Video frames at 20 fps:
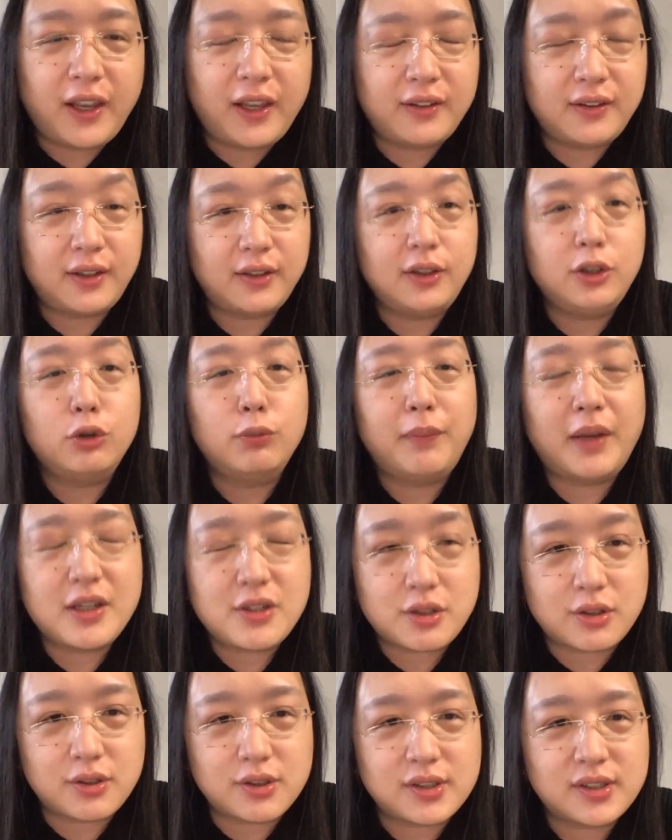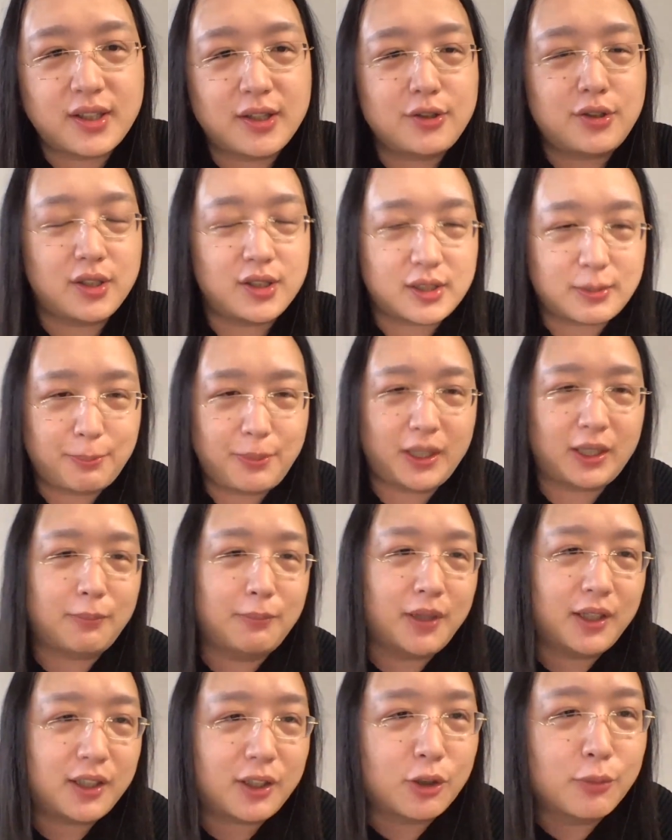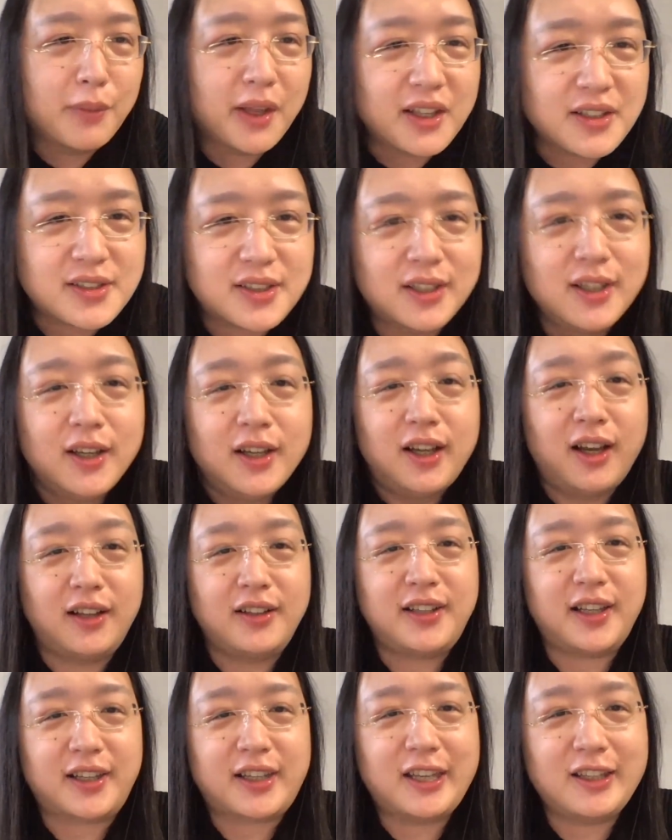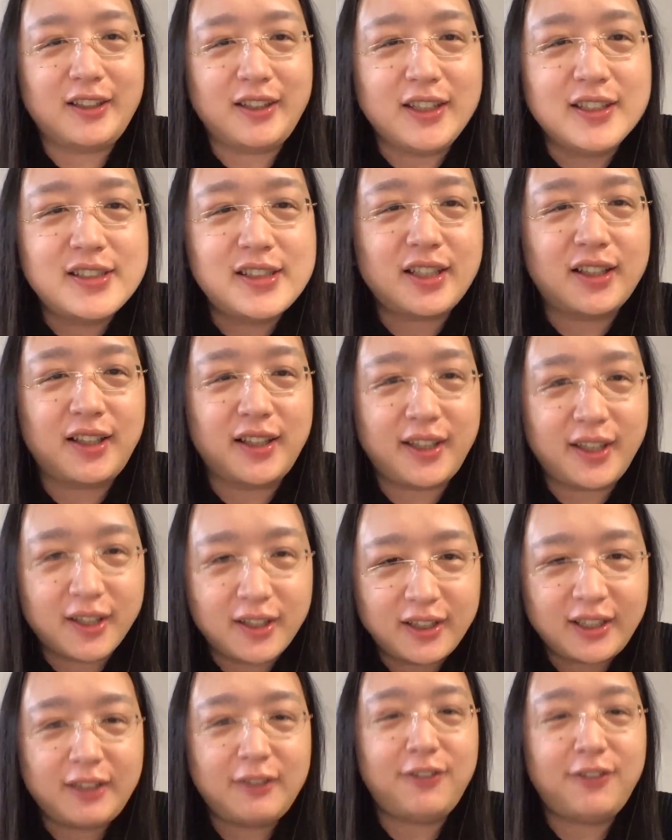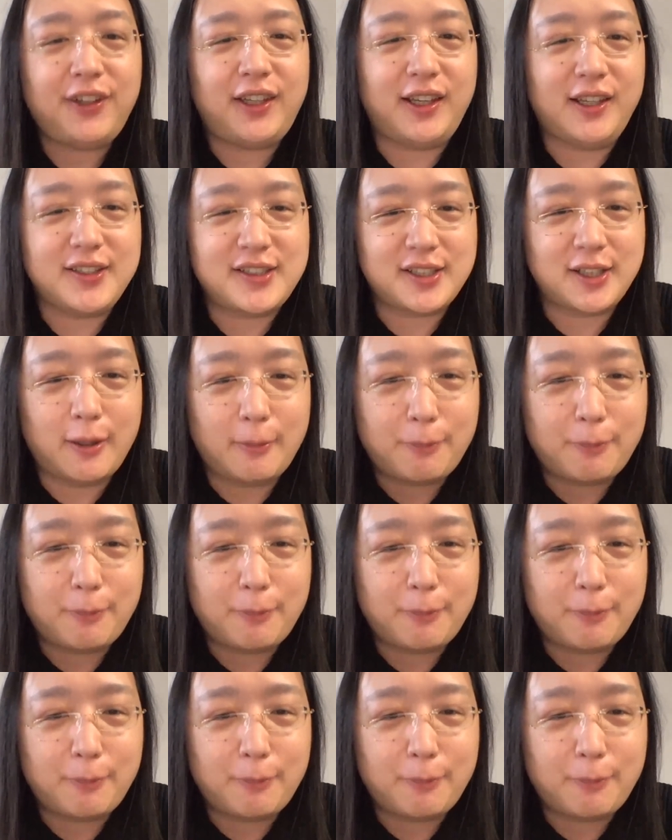and the new measures such as pink medical mask that can easily alleviate